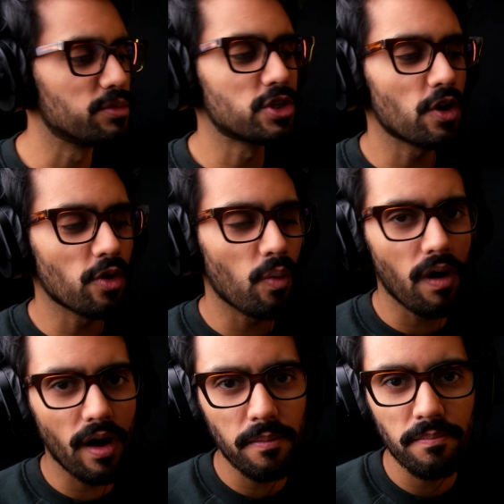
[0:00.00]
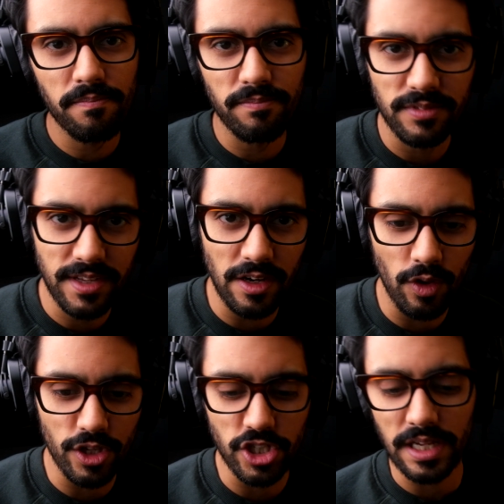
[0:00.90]
don't know why.
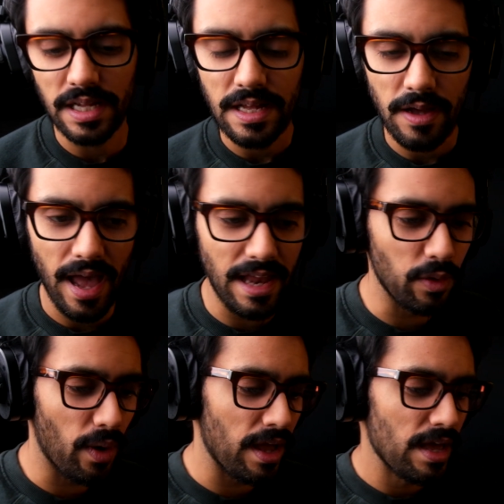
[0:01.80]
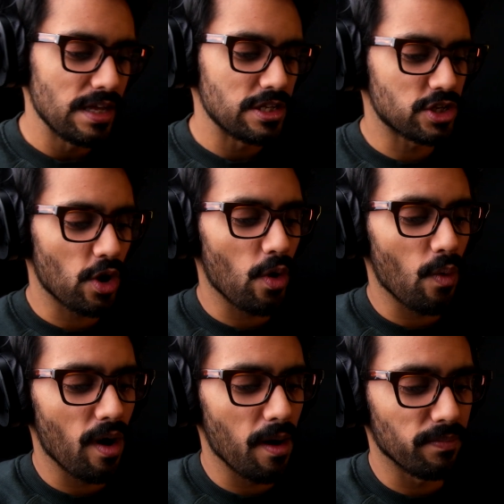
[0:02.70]
Technology. Anyway,
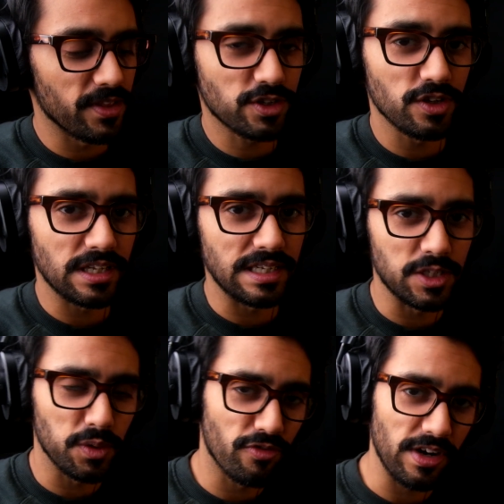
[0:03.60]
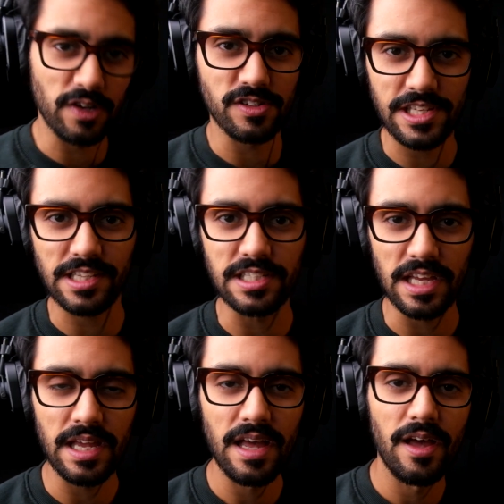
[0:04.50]
so this could turn into a Fragrance
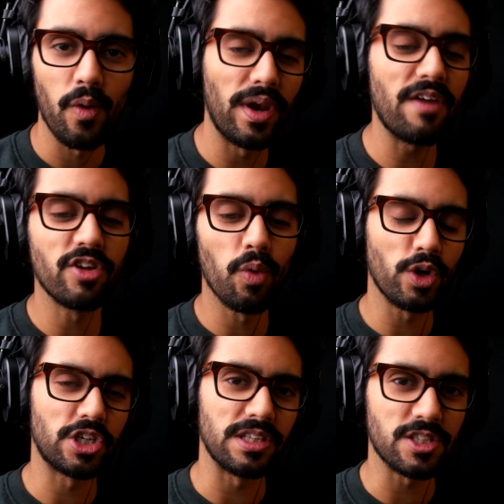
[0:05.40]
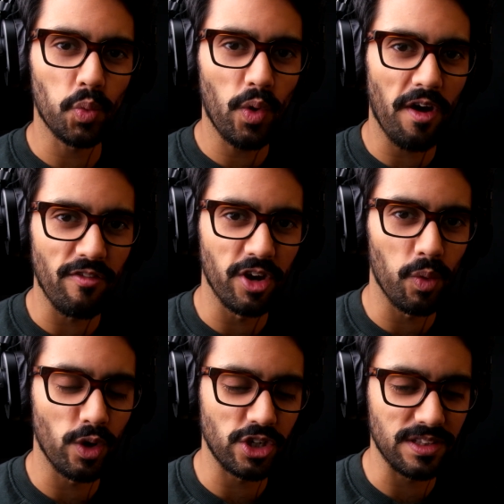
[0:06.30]
Saturday. Whenever you're watching this, wherever you're
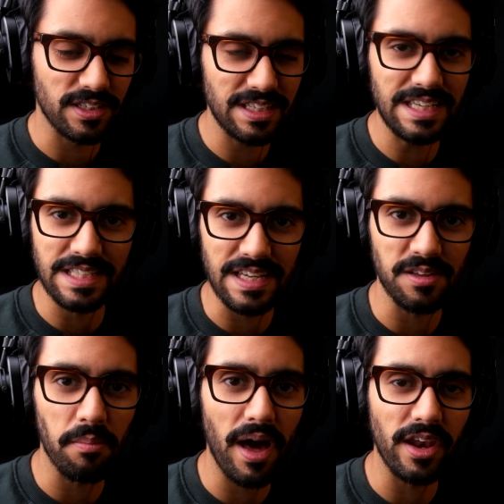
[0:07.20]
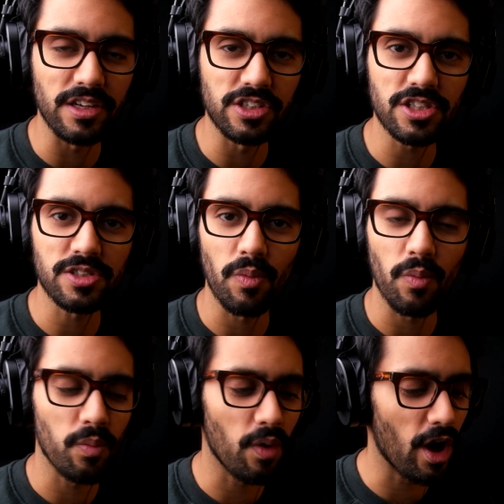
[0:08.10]
watching this, it doesn't matter. Just
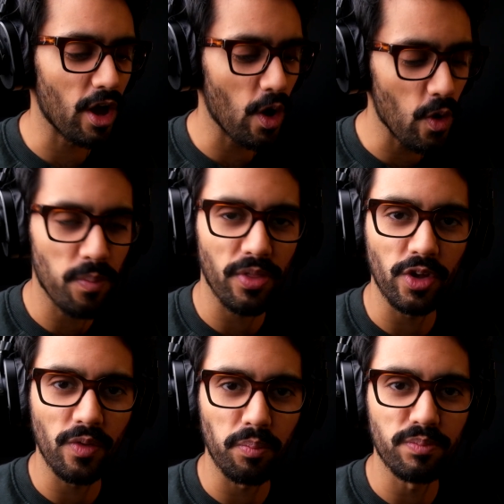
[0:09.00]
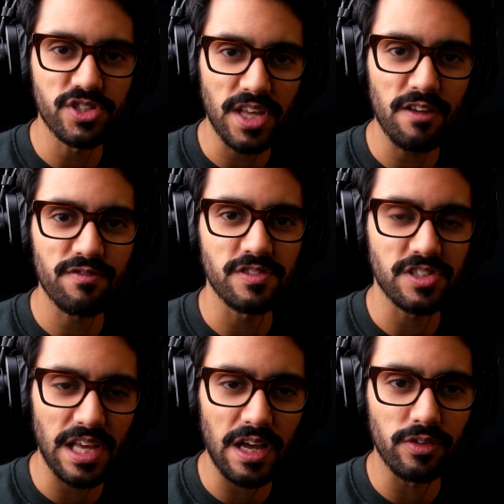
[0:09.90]
I hope that you're safe,
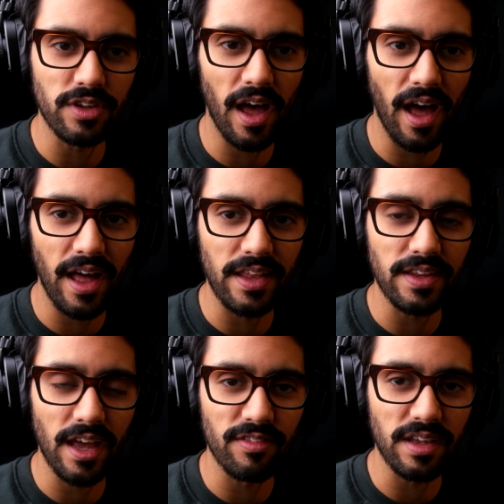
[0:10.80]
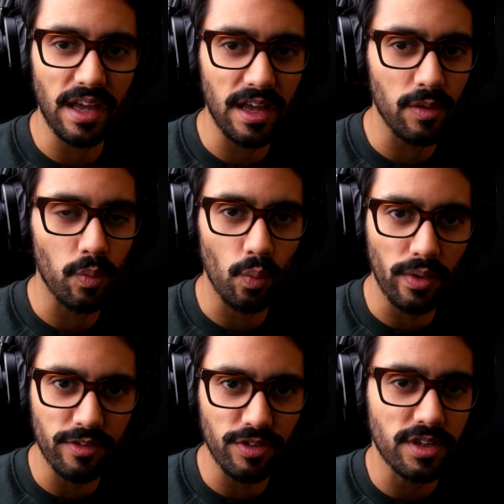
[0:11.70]
sound, and having a
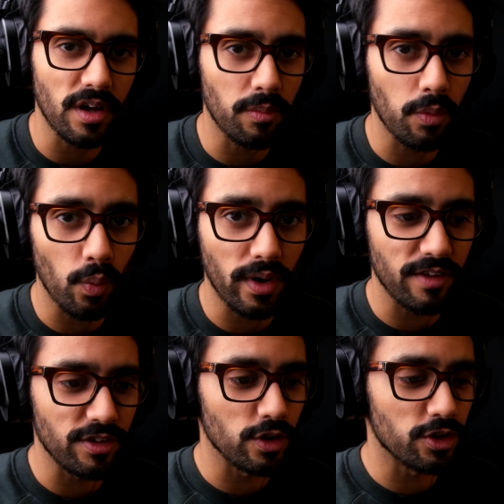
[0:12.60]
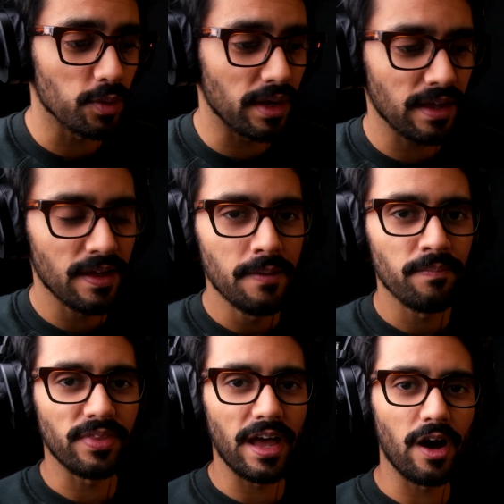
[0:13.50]
wonderful time whatever you're doing.
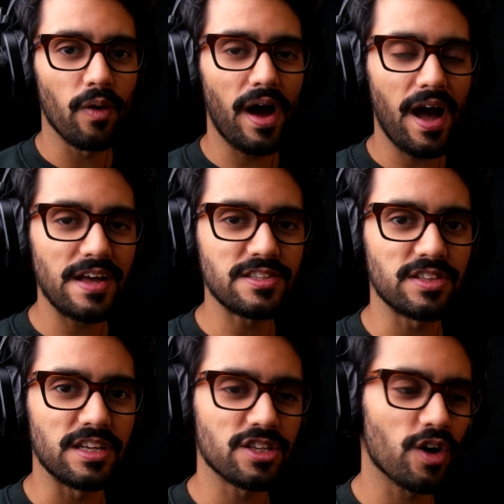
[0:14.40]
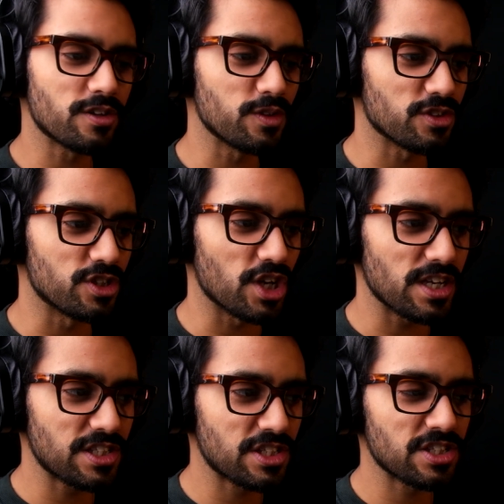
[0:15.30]
Now, as the title
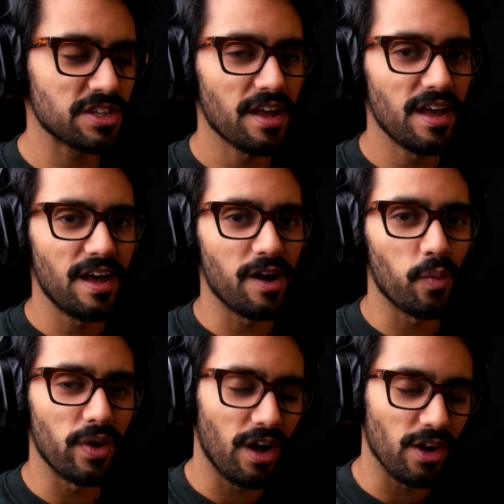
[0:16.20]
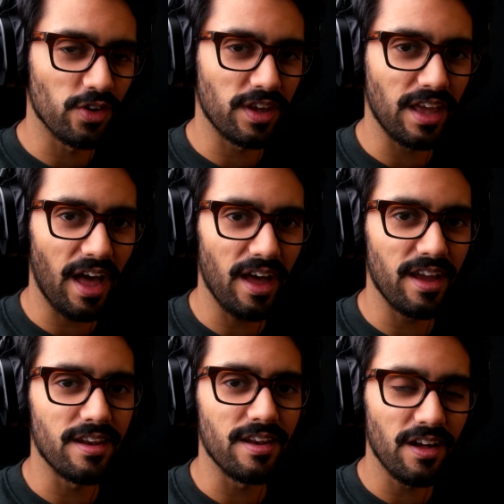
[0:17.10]
suggests, we are looking at
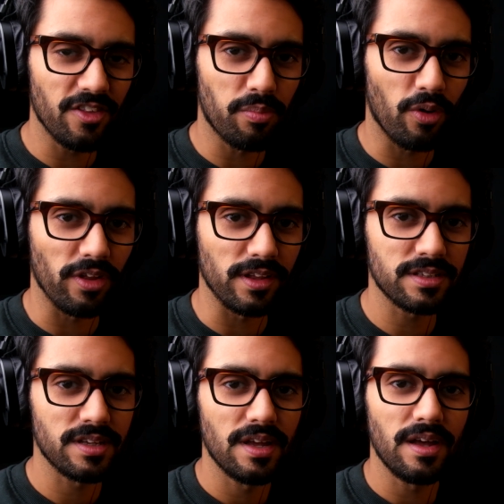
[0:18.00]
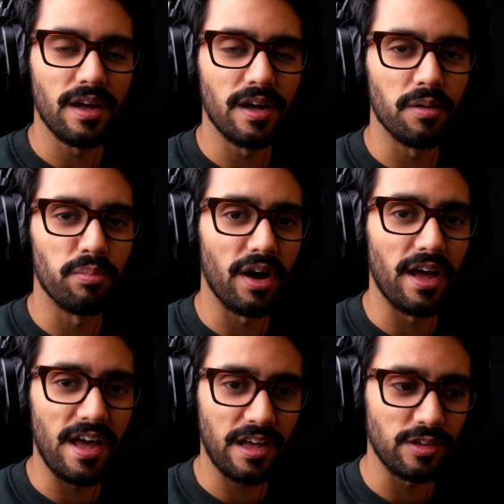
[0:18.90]
another product by
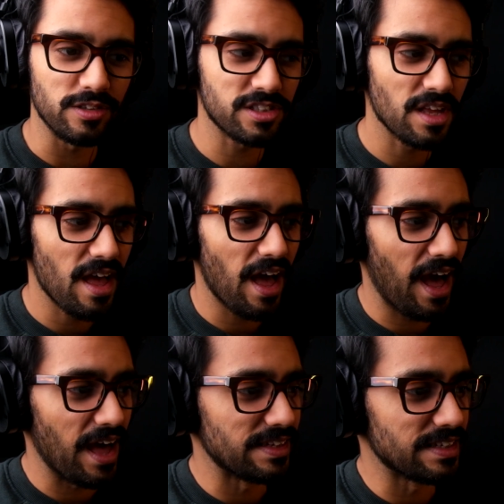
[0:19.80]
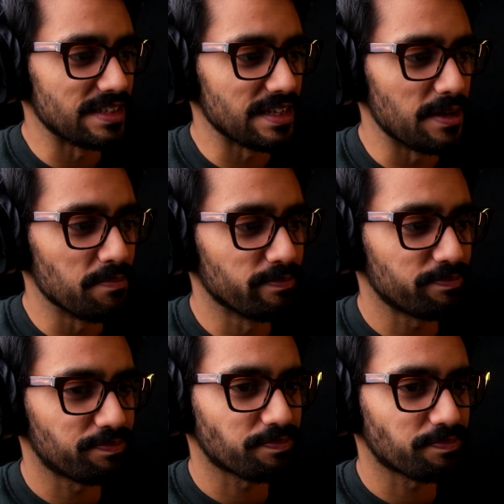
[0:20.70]
Haeckels, and